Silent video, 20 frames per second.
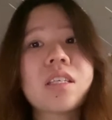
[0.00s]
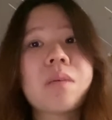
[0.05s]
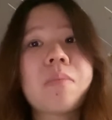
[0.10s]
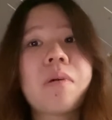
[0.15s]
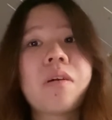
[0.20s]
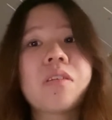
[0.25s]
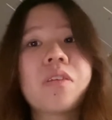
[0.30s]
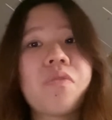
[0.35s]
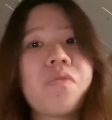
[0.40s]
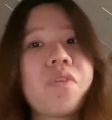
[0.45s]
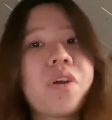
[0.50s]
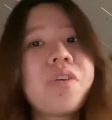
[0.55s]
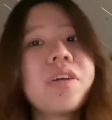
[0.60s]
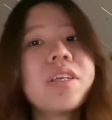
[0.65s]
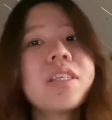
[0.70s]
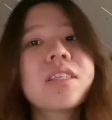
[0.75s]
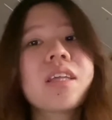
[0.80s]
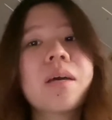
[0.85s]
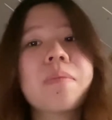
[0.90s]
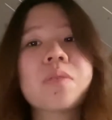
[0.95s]
about the
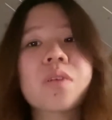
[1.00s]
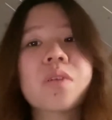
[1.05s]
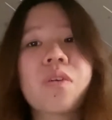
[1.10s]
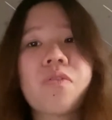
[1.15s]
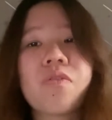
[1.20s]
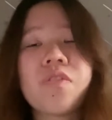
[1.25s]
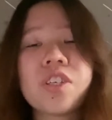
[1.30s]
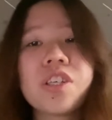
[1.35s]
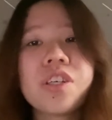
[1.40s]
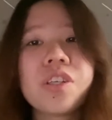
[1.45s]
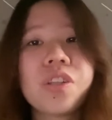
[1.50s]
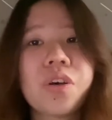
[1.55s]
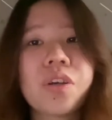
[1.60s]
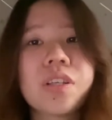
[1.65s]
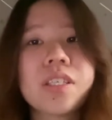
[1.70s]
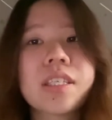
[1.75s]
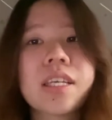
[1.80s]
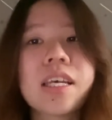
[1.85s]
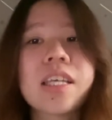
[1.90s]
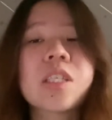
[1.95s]
various types of fishing
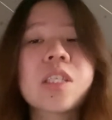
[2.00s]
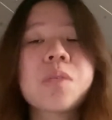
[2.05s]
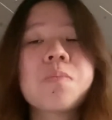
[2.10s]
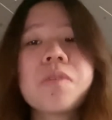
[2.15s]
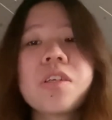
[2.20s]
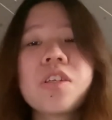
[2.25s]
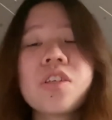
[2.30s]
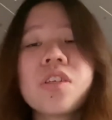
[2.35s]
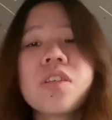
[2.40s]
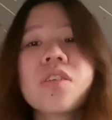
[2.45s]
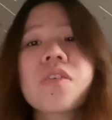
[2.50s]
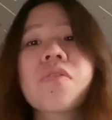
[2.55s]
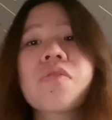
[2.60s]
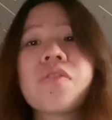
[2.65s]
knots and species of